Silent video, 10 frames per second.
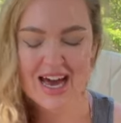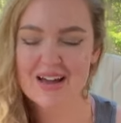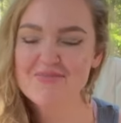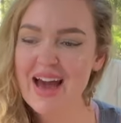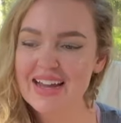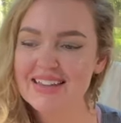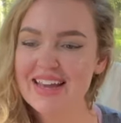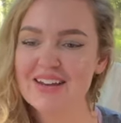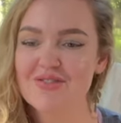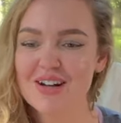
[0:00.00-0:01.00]
Unpacking the
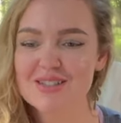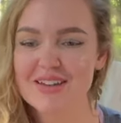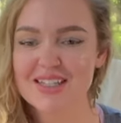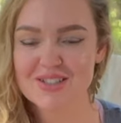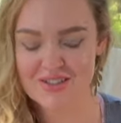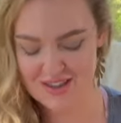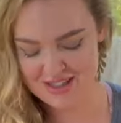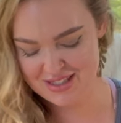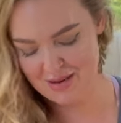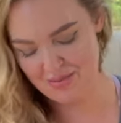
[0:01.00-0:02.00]
Eight of Wands, making sure that
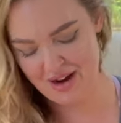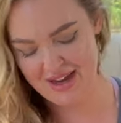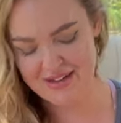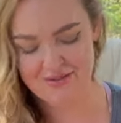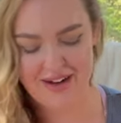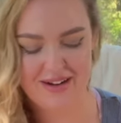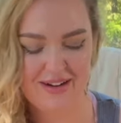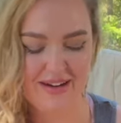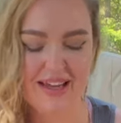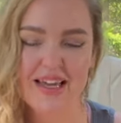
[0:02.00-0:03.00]
this is upright, right
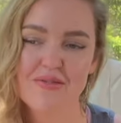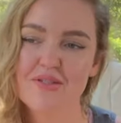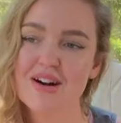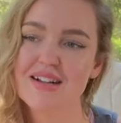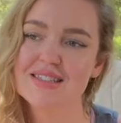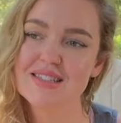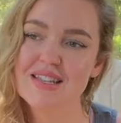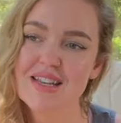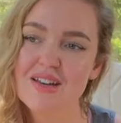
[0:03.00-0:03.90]
on. Eight of Wands.